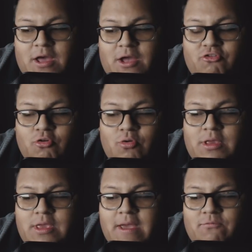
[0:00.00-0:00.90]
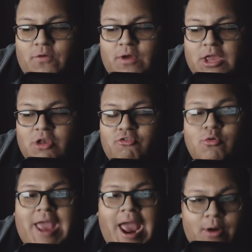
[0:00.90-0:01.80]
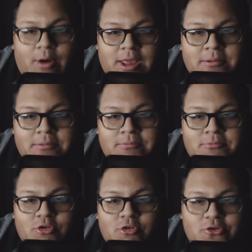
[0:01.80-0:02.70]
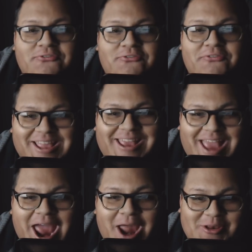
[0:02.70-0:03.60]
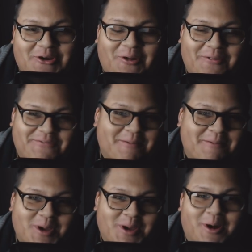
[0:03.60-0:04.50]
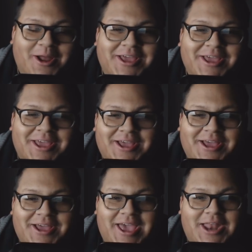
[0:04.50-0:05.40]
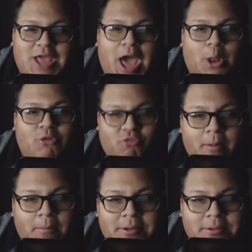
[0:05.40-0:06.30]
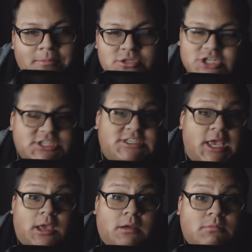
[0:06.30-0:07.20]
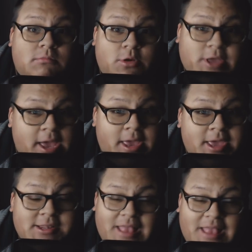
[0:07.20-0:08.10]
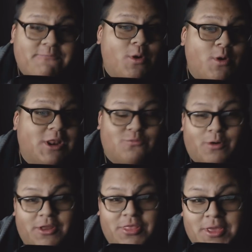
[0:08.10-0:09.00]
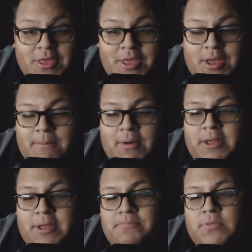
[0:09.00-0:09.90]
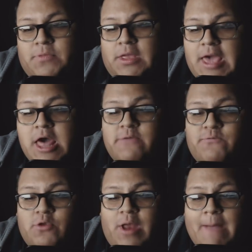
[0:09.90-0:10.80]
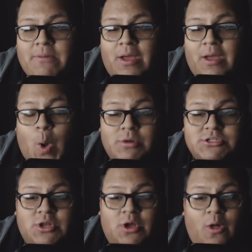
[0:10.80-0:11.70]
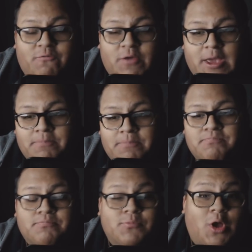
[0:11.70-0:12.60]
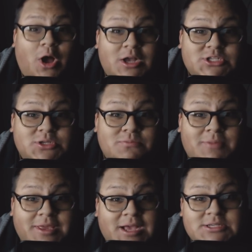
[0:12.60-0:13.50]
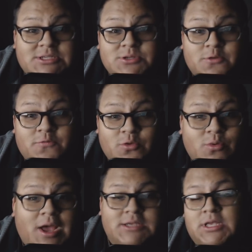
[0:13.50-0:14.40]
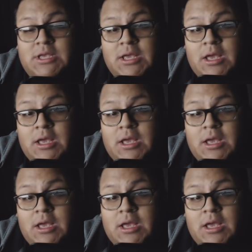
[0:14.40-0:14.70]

fucking Drew Carey. Drew fucking Carey in your Hall of Fame. Come on. And Donald Trump. Just saying. Okay? Take that for what it's worth. But again, if you're happy that Goldberg's in the Hall of Fame, awesome, I guess. Good for you guys.